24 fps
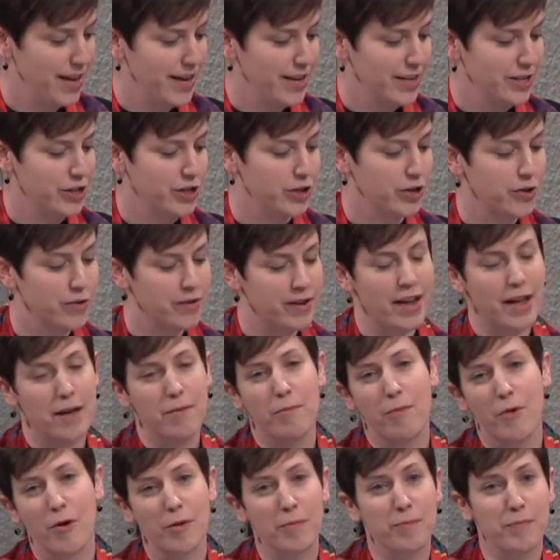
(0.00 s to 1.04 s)
to create
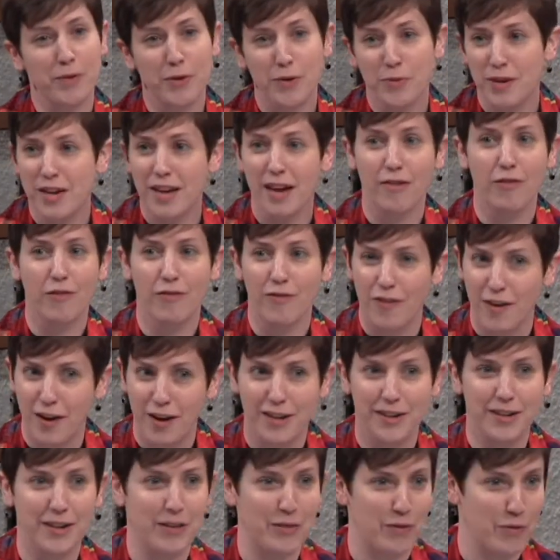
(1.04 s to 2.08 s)
more beauty and
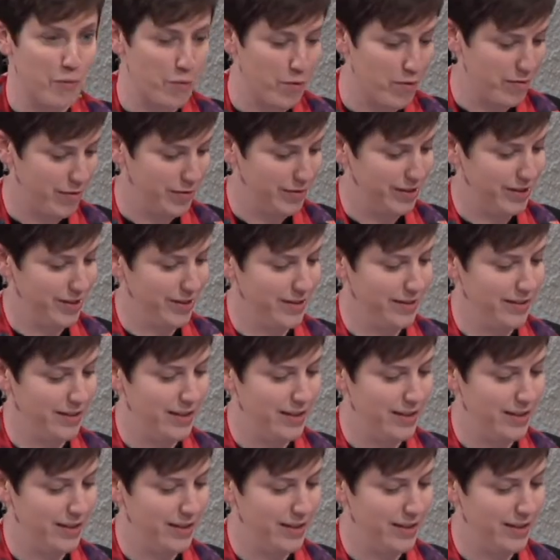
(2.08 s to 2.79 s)
fun in the world.